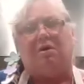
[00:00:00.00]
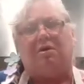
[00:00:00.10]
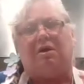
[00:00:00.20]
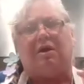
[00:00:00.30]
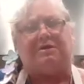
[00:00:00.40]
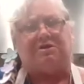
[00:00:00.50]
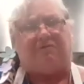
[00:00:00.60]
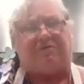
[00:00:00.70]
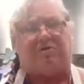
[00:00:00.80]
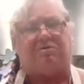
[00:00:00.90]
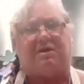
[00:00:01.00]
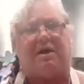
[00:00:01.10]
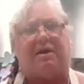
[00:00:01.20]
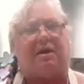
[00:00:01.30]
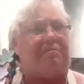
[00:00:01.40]
a blob
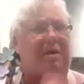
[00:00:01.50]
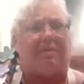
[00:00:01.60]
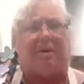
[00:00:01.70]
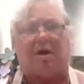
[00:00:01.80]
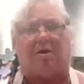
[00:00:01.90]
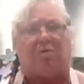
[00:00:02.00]
when you're